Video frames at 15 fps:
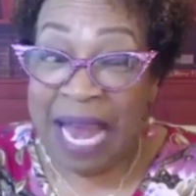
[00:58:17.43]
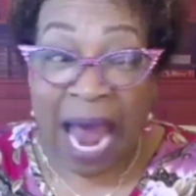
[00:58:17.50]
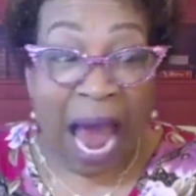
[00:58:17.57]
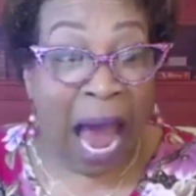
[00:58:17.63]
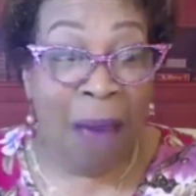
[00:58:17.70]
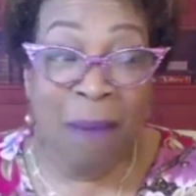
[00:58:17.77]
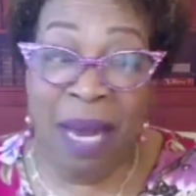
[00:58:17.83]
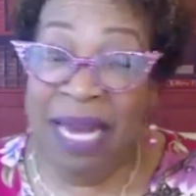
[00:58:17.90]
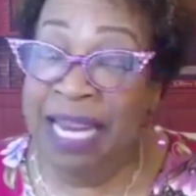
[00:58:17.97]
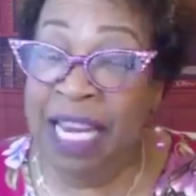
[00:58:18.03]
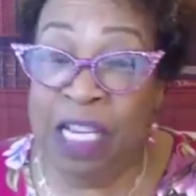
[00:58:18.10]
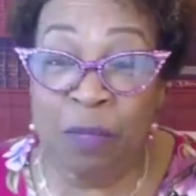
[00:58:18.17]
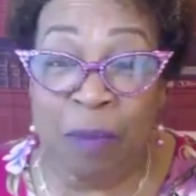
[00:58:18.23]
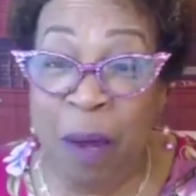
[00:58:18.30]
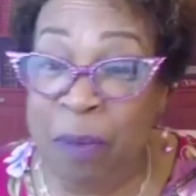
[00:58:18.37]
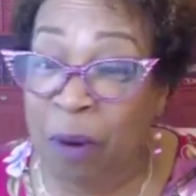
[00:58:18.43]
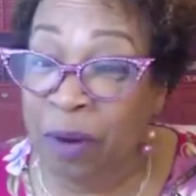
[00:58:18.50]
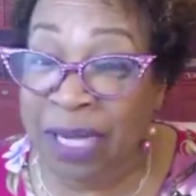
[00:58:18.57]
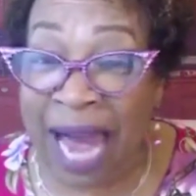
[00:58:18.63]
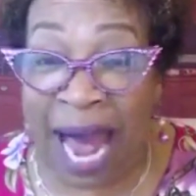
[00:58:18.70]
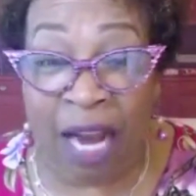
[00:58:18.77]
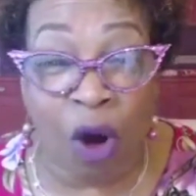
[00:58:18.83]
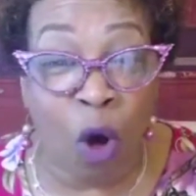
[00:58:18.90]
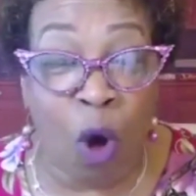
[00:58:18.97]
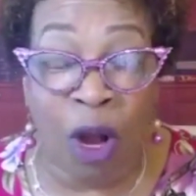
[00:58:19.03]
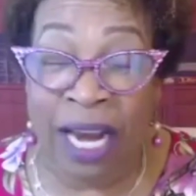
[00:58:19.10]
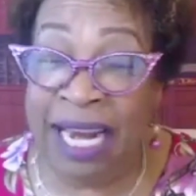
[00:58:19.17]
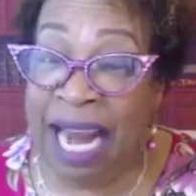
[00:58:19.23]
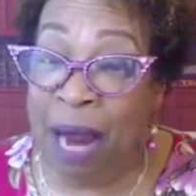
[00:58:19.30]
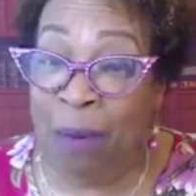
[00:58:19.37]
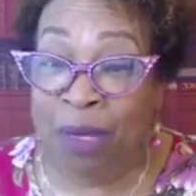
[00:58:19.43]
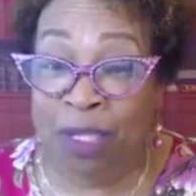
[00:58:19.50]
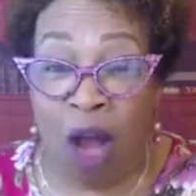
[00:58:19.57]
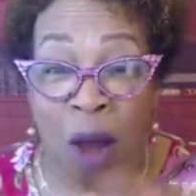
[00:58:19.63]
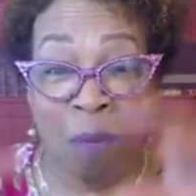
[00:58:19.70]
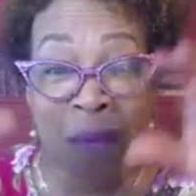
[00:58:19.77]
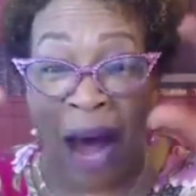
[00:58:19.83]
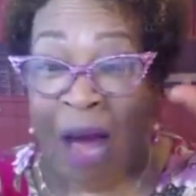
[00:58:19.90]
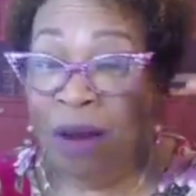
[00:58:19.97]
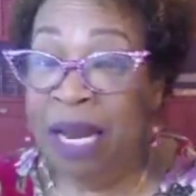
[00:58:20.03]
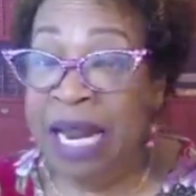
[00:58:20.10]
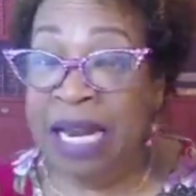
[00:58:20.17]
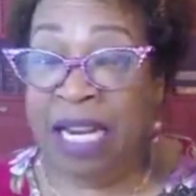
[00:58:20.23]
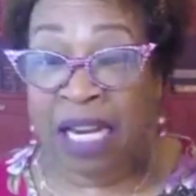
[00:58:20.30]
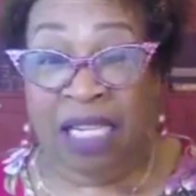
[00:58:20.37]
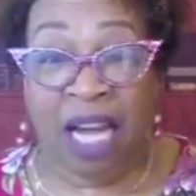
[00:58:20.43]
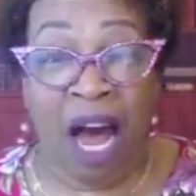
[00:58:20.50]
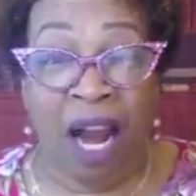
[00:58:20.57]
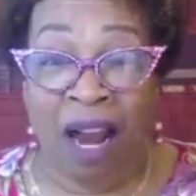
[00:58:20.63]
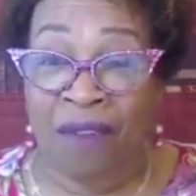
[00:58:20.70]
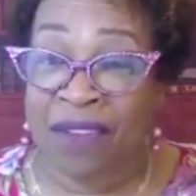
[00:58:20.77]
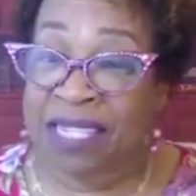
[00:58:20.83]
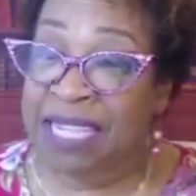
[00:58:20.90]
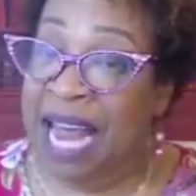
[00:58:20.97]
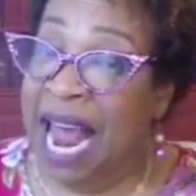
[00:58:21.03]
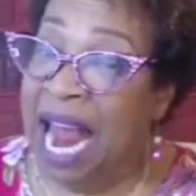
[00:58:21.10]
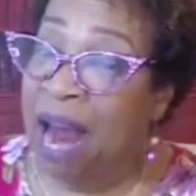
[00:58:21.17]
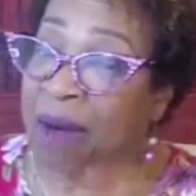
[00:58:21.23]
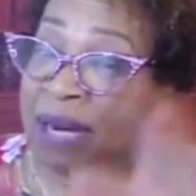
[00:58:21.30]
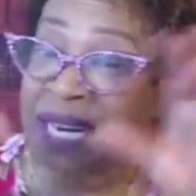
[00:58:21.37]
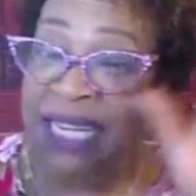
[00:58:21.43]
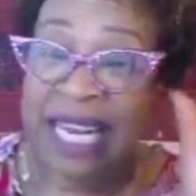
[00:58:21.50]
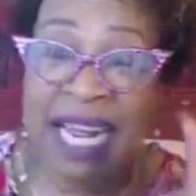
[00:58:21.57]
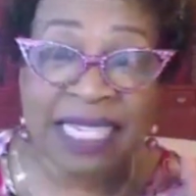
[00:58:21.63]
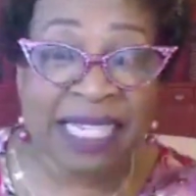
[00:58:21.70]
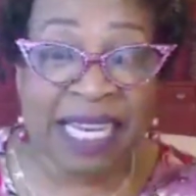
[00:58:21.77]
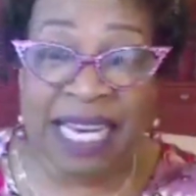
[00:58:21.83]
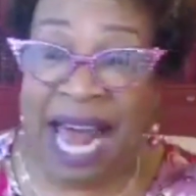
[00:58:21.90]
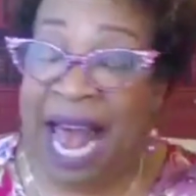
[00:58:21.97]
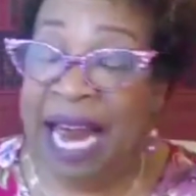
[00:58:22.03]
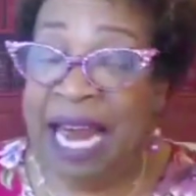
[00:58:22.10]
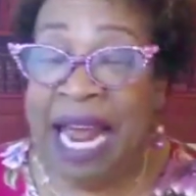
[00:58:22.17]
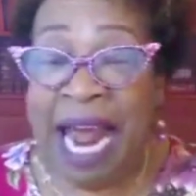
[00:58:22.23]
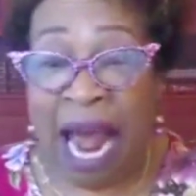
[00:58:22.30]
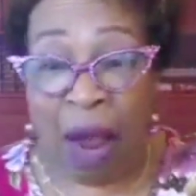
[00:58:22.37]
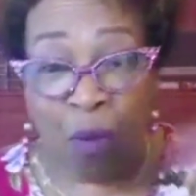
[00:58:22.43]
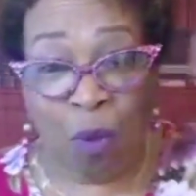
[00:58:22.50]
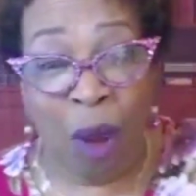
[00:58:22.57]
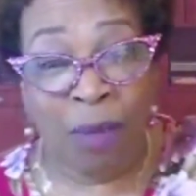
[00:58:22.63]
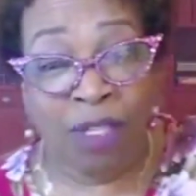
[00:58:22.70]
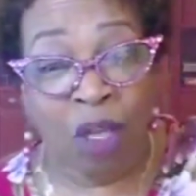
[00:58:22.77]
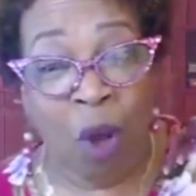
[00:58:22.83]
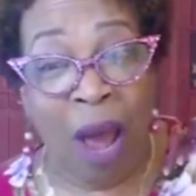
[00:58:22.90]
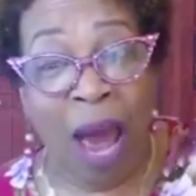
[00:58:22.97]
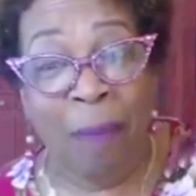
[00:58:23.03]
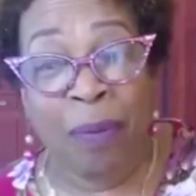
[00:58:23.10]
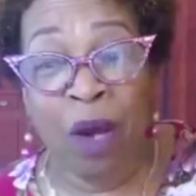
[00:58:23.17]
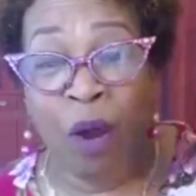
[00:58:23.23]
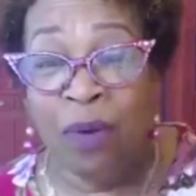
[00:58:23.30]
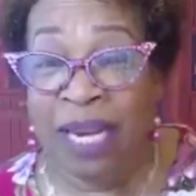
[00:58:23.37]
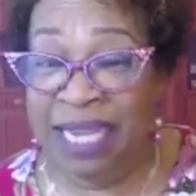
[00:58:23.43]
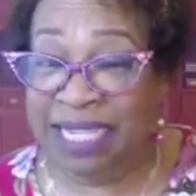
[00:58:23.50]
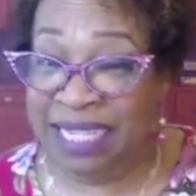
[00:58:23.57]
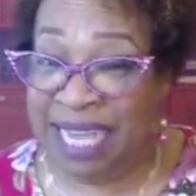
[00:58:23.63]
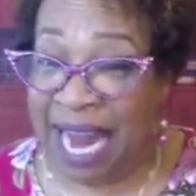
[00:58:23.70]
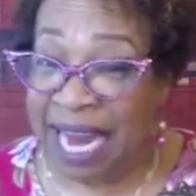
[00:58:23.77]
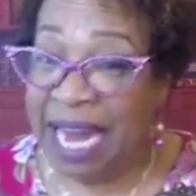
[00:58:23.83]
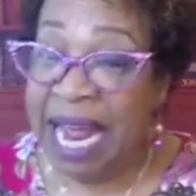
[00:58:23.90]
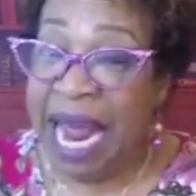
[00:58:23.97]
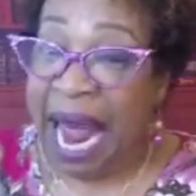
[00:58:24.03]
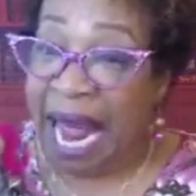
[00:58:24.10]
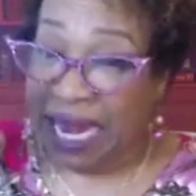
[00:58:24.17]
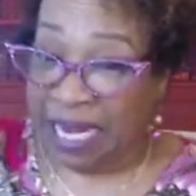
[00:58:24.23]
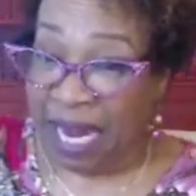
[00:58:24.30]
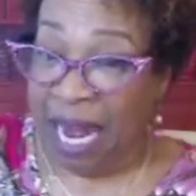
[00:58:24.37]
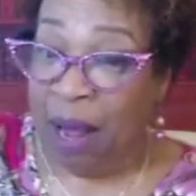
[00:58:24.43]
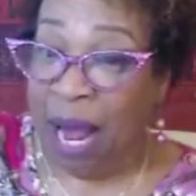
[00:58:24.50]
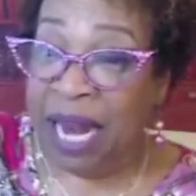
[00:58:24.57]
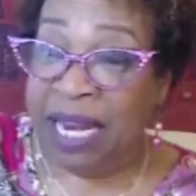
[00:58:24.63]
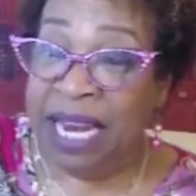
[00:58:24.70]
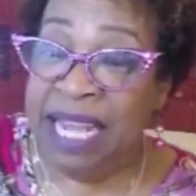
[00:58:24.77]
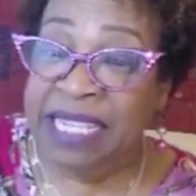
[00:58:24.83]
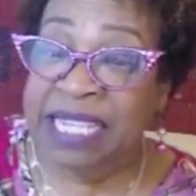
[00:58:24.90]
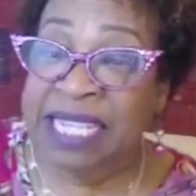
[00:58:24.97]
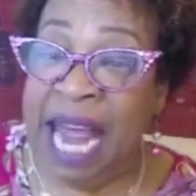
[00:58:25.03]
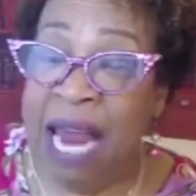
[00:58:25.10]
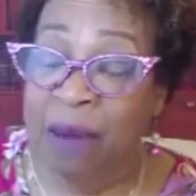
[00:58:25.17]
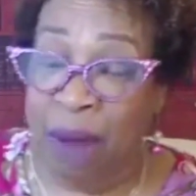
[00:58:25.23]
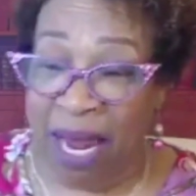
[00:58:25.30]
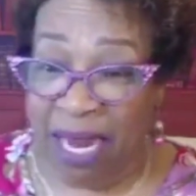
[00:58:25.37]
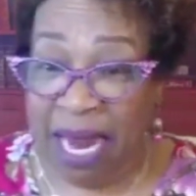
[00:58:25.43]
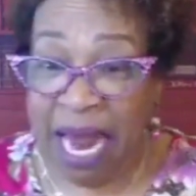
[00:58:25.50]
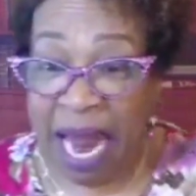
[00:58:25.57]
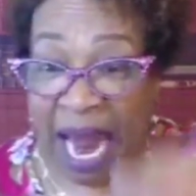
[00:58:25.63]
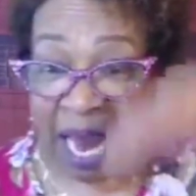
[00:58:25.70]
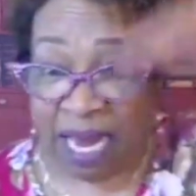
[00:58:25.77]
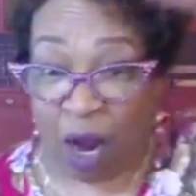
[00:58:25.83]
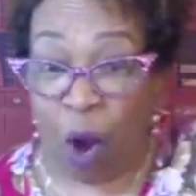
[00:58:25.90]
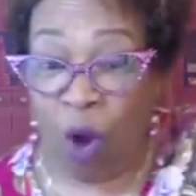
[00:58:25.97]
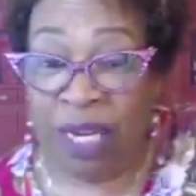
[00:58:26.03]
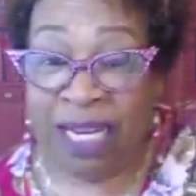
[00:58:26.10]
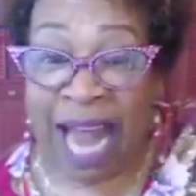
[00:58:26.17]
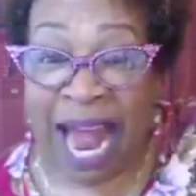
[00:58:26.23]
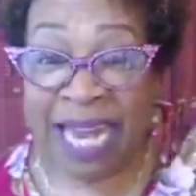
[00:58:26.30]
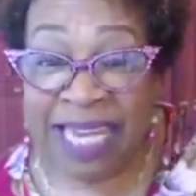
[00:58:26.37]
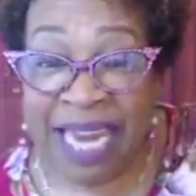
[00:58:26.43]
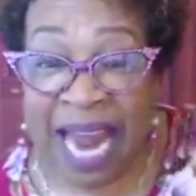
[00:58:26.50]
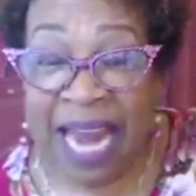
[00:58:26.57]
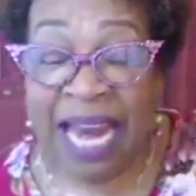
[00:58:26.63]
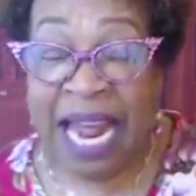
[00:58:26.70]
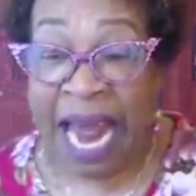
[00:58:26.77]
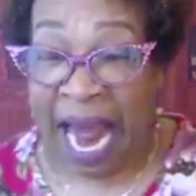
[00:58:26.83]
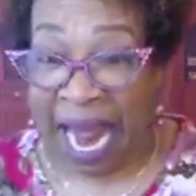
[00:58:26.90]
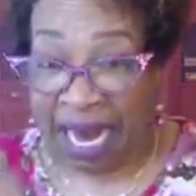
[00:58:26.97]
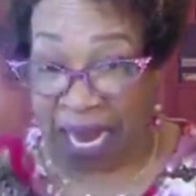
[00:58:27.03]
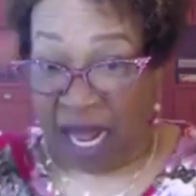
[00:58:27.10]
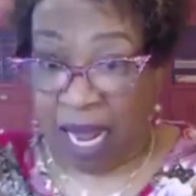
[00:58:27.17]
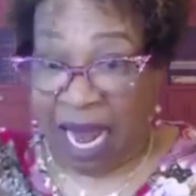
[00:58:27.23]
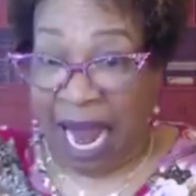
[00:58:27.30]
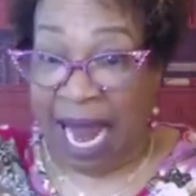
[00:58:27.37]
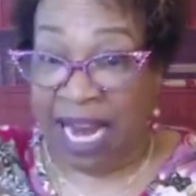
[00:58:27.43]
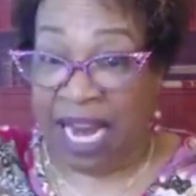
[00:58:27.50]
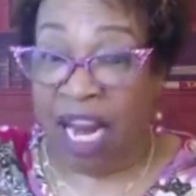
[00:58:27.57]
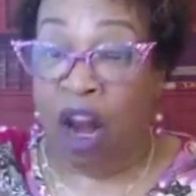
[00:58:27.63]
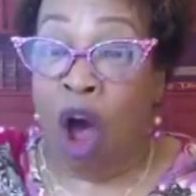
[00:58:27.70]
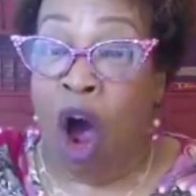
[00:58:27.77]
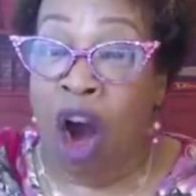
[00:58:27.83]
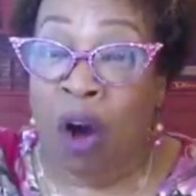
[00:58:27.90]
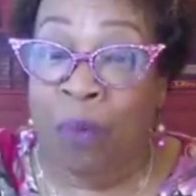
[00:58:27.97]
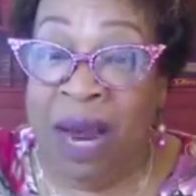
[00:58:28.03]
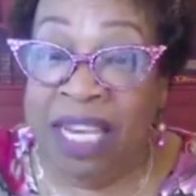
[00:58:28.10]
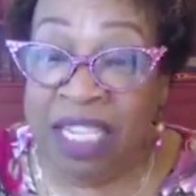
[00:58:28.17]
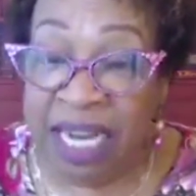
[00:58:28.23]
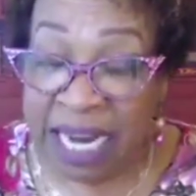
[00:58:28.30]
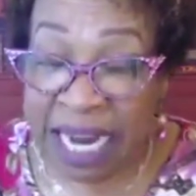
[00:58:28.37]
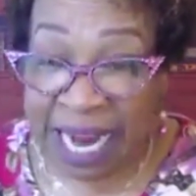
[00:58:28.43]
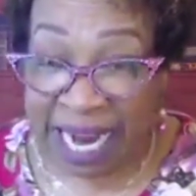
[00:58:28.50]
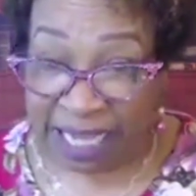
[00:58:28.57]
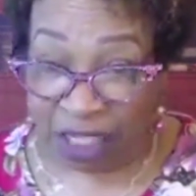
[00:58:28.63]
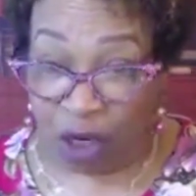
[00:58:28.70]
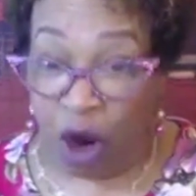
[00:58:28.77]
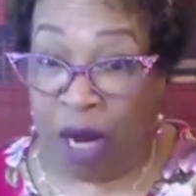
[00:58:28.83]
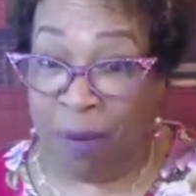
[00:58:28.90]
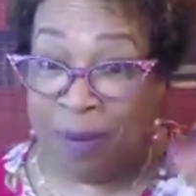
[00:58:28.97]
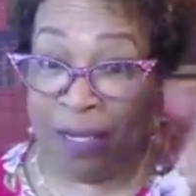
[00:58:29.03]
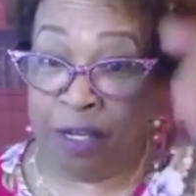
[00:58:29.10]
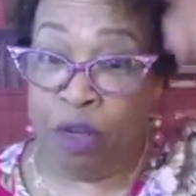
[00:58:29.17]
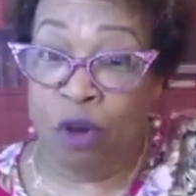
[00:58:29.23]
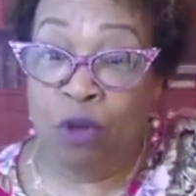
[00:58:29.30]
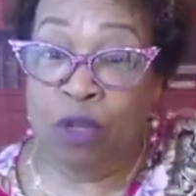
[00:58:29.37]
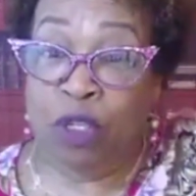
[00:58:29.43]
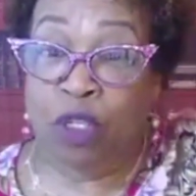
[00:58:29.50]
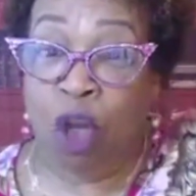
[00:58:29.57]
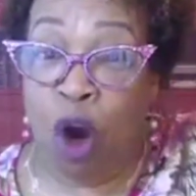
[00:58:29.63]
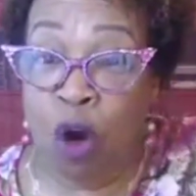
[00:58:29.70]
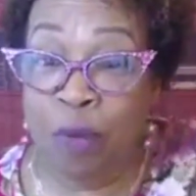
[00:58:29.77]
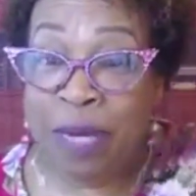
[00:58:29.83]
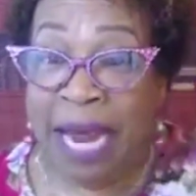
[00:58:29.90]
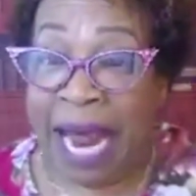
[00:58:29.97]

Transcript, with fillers: I mean, these people got on and they were talking about the color of his hair and this and that and what was going to happen on this date and this date and on that date and the inauguration is going to be usurped.